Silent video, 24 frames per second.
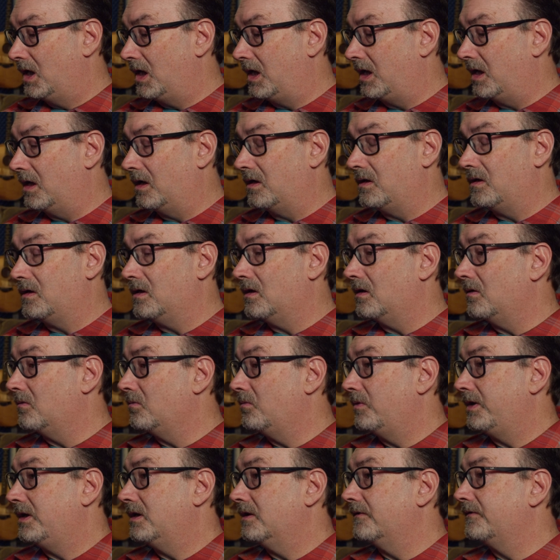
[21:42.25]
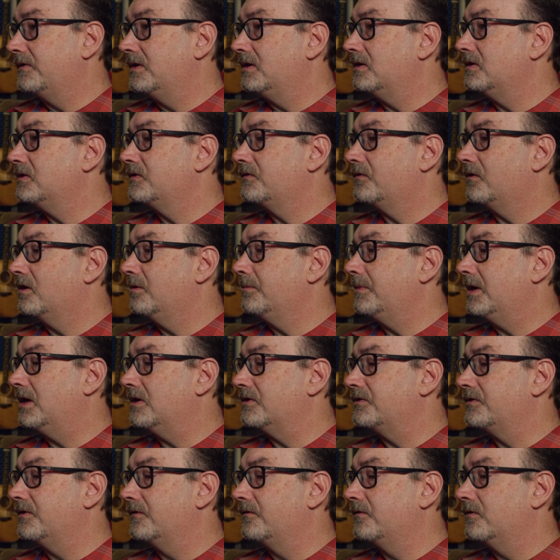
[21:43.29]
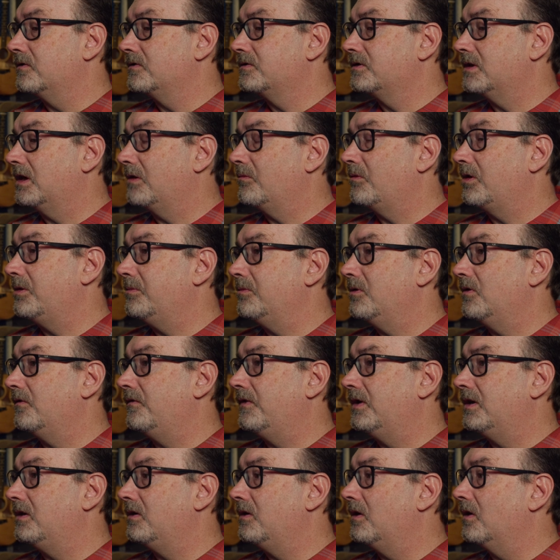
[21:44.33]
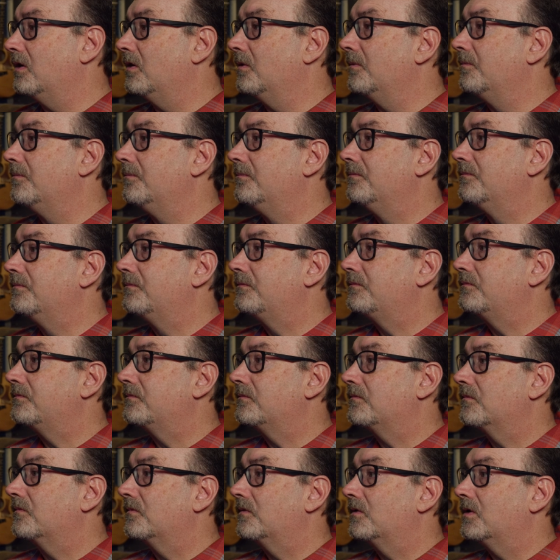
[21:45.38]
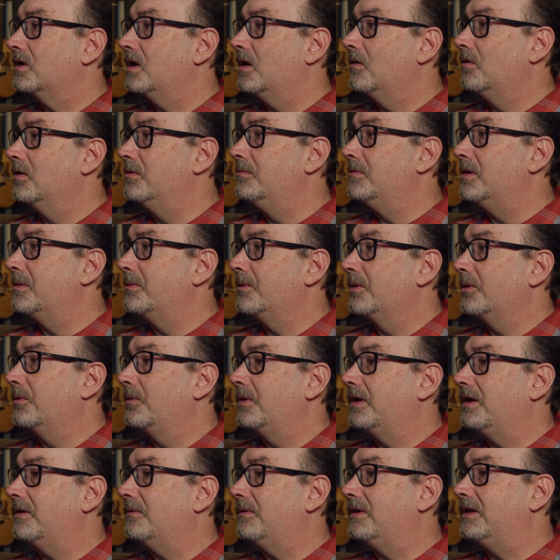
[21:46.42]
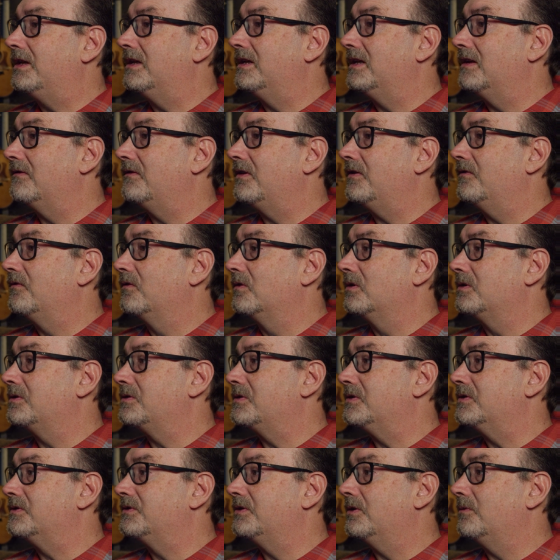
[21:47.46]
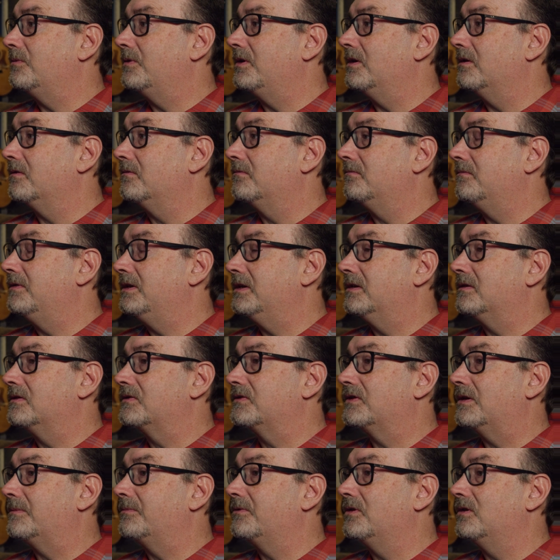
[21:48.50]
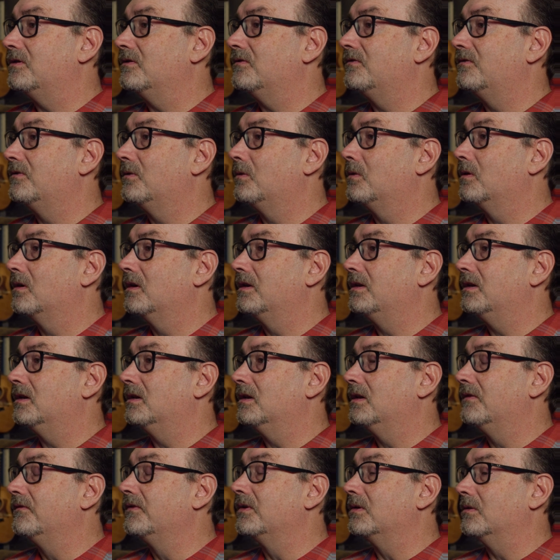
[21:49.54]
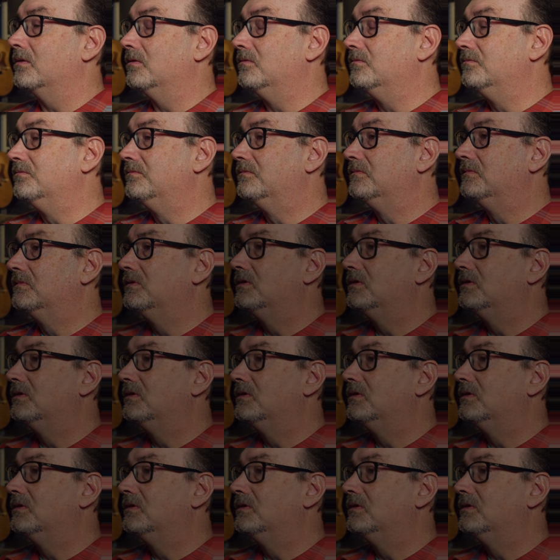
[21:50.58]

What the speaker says: And we lived in this farmhouse. The first night we moved in there, I remember we didn't have any furniture, so we all slept on the floor in the living room.